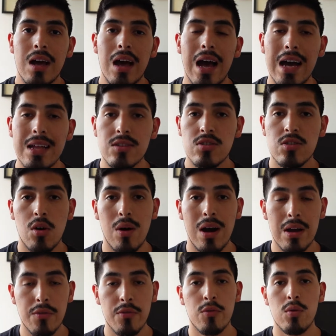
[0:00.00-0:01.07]
And so
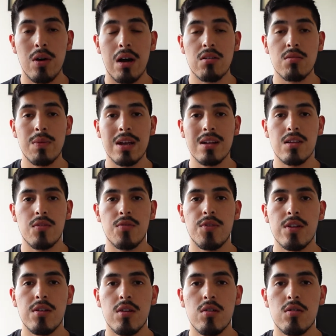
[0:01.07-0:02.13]
I thought I would make this
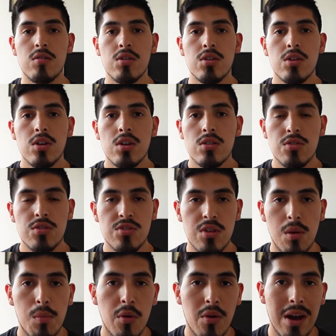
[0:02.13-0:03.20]
video to
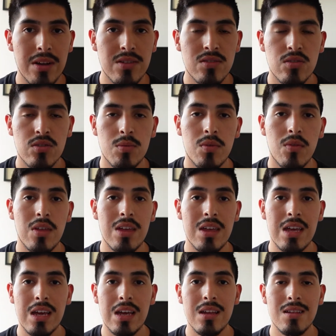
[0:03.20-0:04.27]
summarize some of the
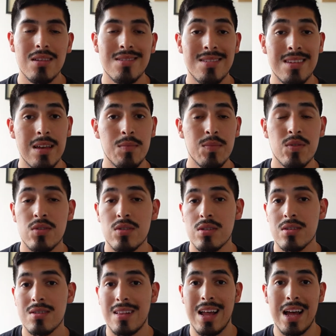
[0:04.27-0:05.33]
key
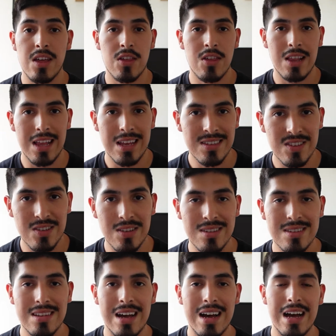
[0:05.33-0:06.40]
tips /
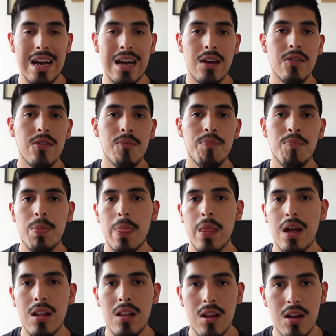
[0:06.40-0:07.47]
lessons that I've
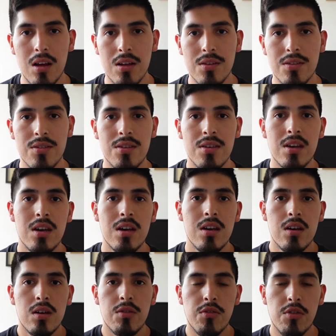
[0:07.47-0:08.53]
learned
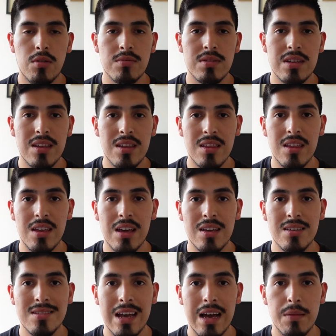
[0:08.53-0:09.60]
from sitting the
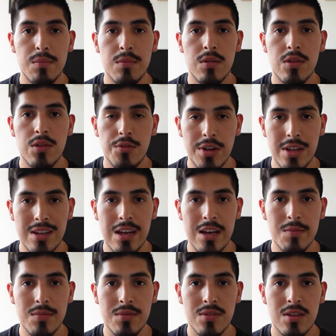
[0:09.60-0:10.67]
exam 3
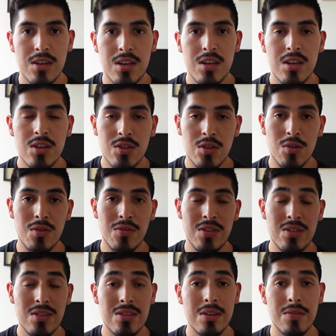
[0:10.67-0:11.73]
times. So if
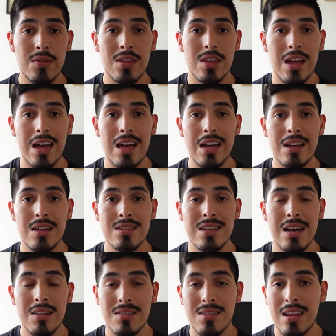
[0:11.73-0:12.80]
this is something that
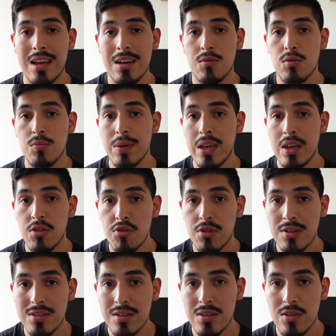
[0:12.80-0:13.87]
sounds like would be
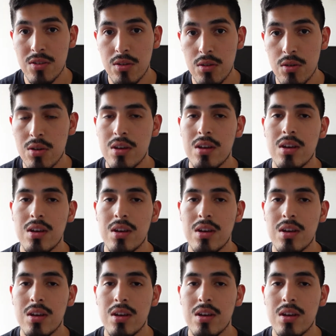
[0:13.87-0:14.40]
interesting to you,